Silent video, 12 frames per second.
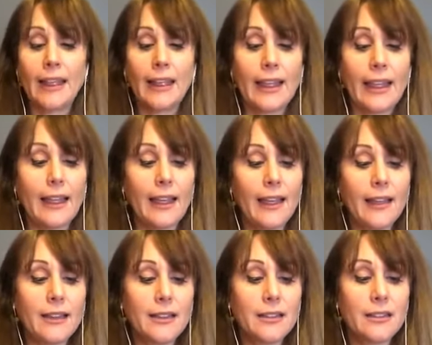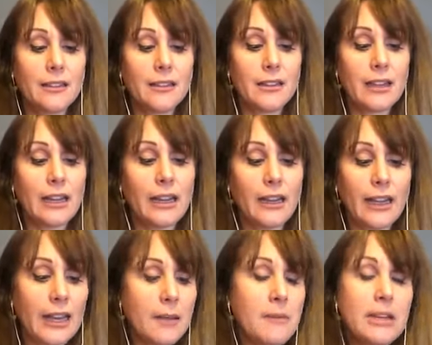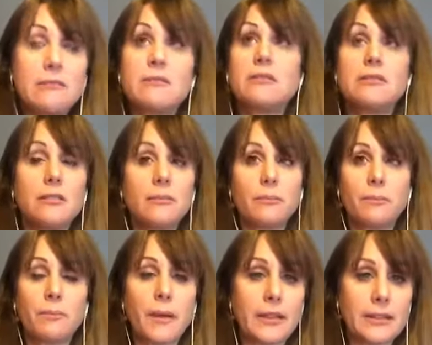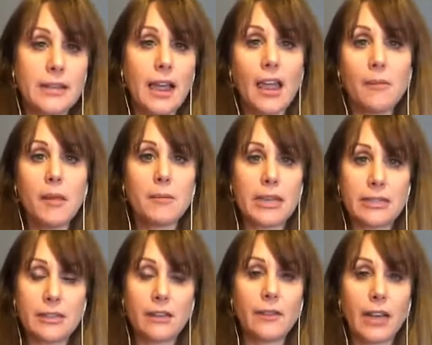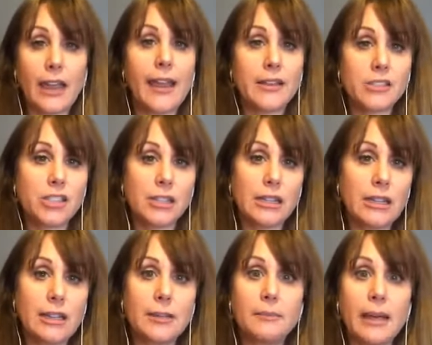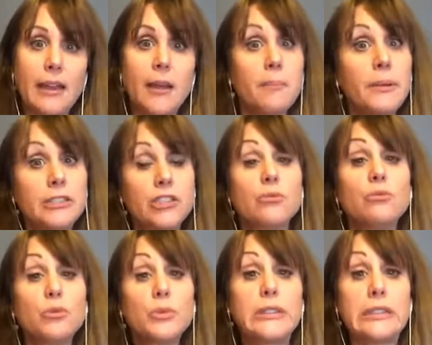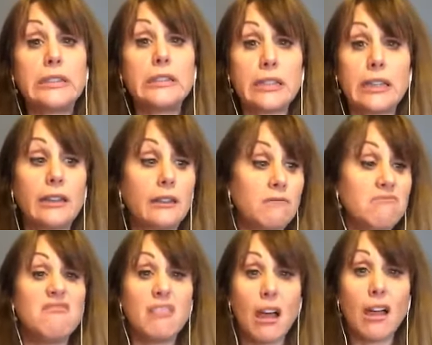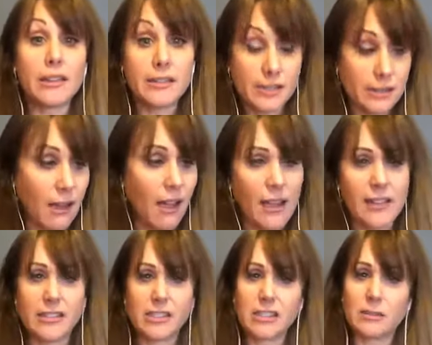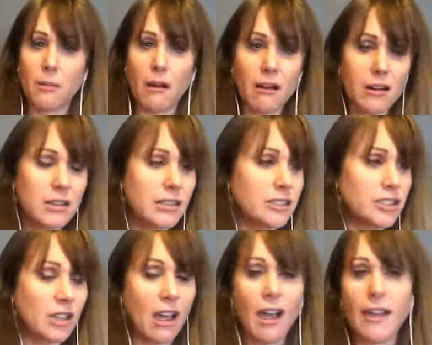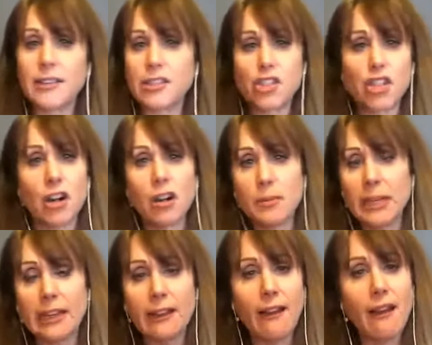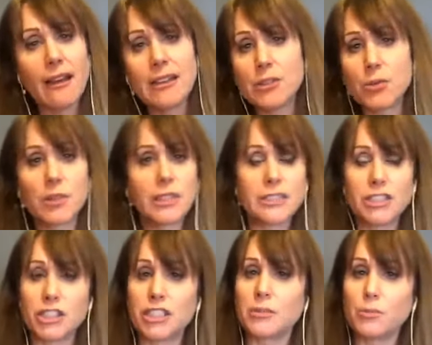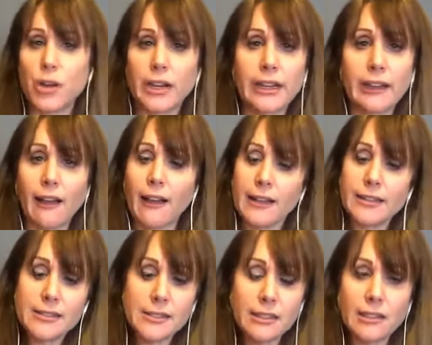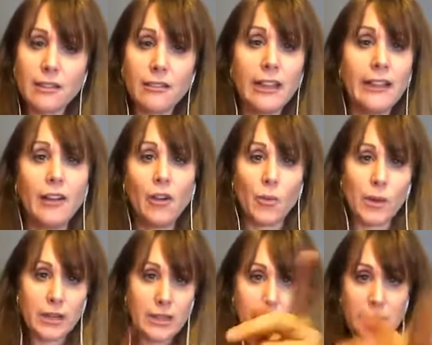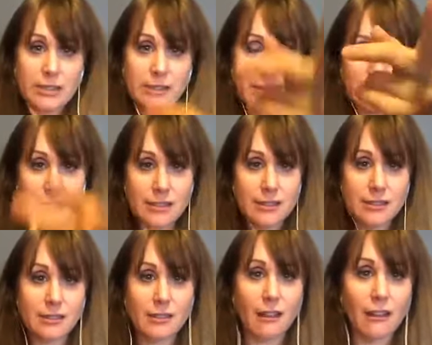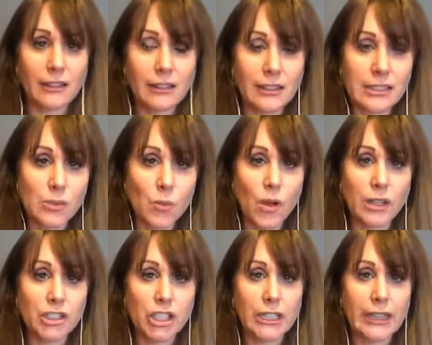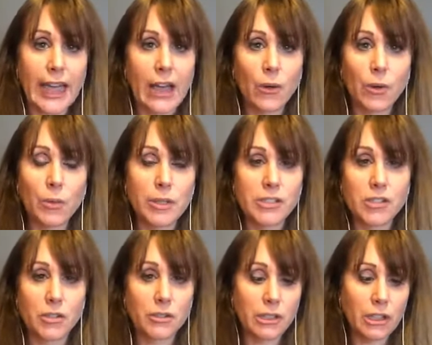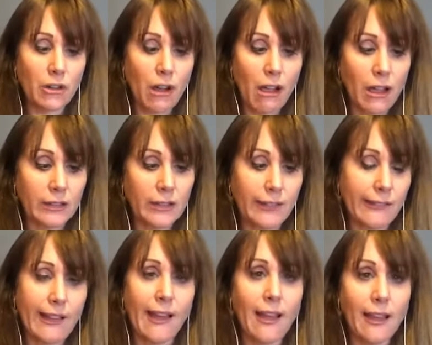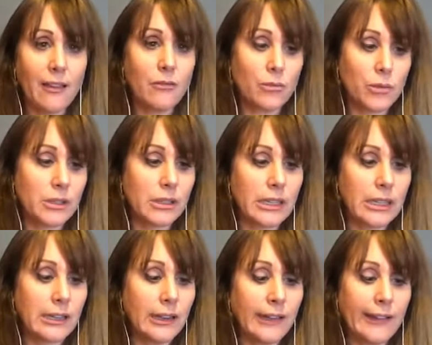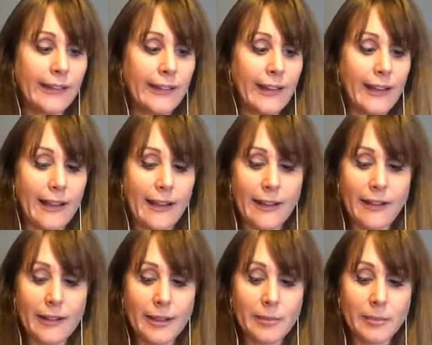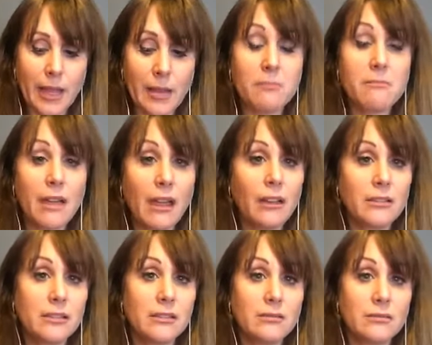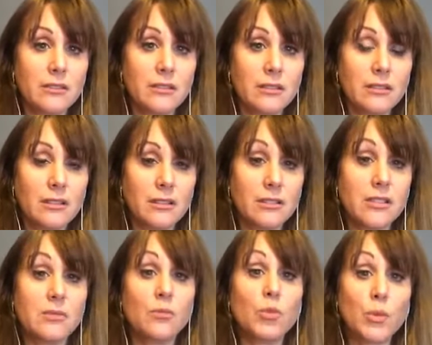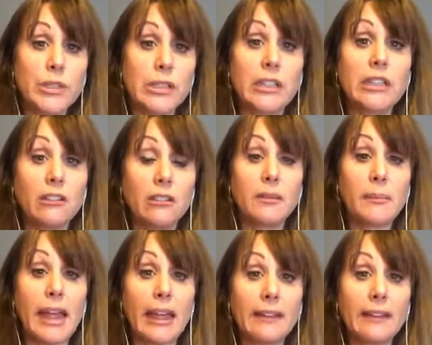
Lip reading: And then I met, by the time I met Devin, I actually had met a bunch of really nice guys, smart guys, charming guys, relationship ready guys. You know, one of them is watching now or was earlier on. Like I really, I met some really good men.